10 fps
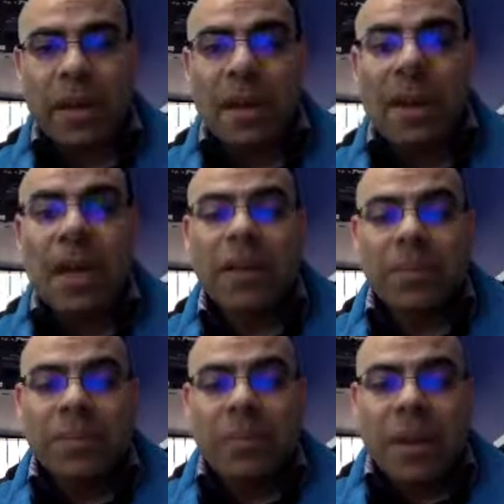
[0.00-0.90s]
Now,
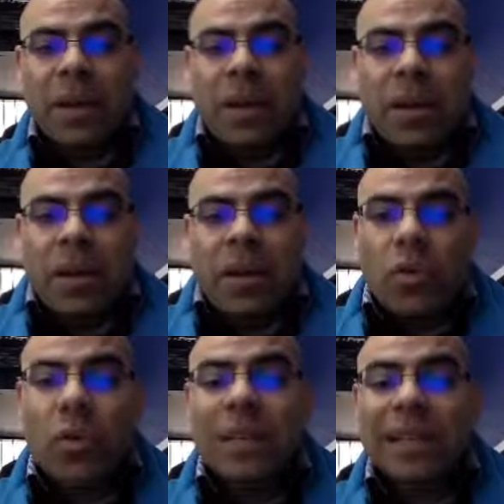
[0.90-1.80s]

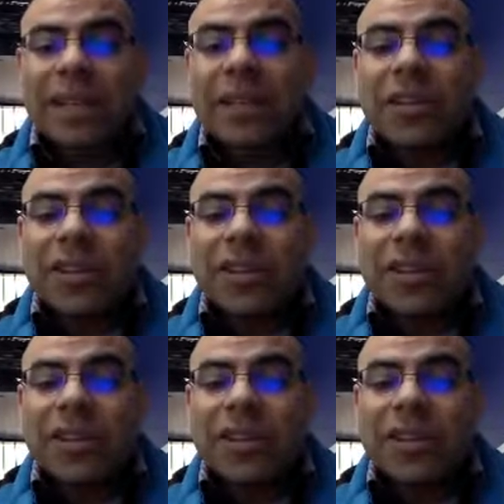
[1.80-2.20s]
we're telling you